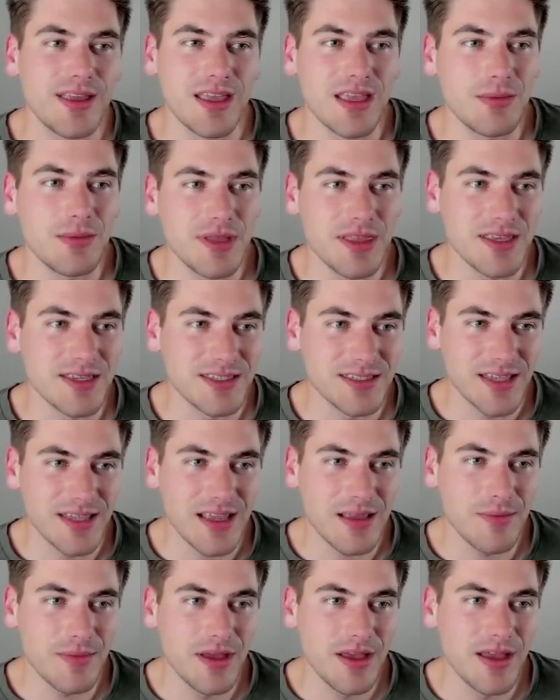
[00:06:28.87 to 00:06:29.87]
It'd be the
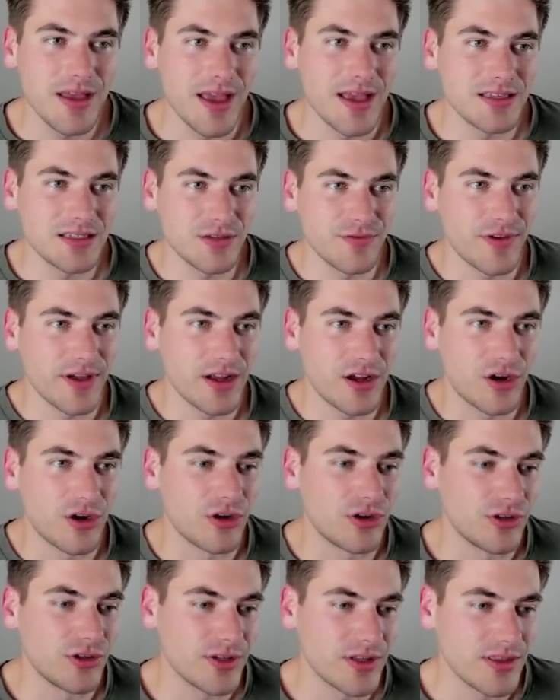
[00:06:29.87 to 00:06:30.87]
same as if I
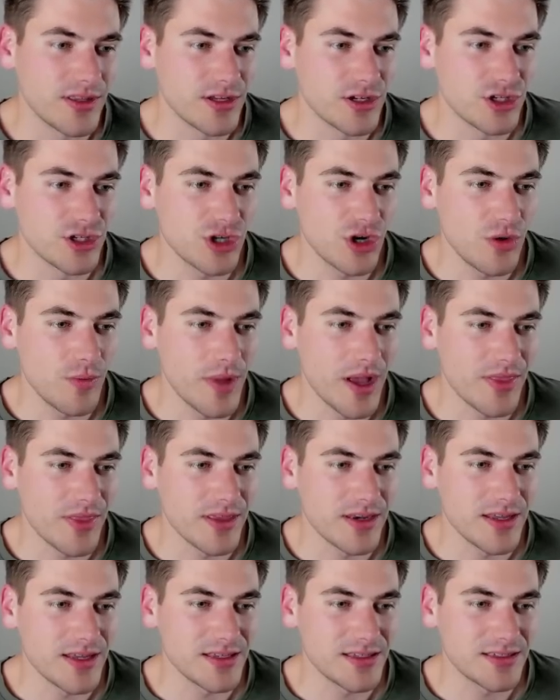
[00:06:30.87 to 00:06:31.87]
called the show
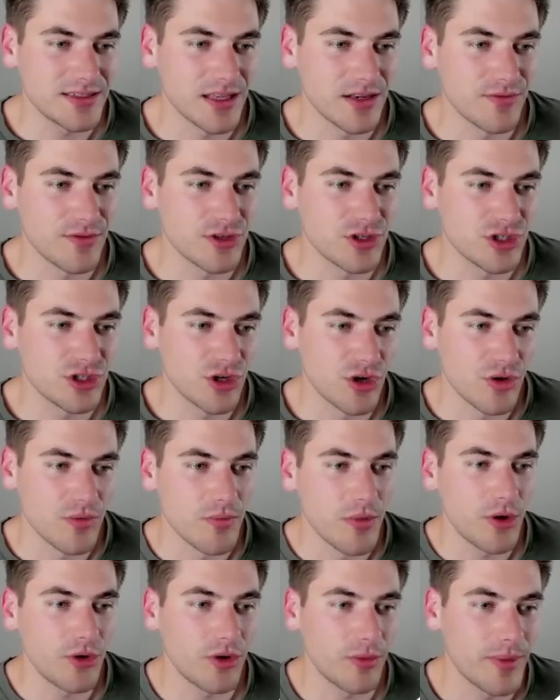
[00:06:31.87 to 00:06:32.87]
method instead of the show
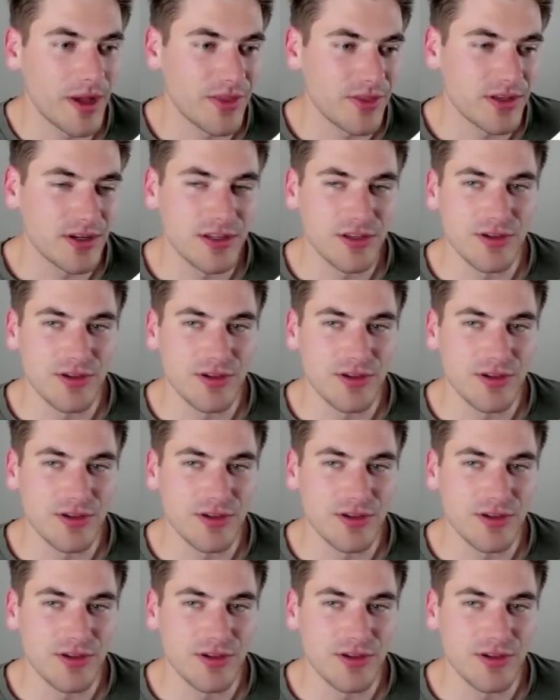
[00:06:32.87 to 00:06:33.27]
modal method.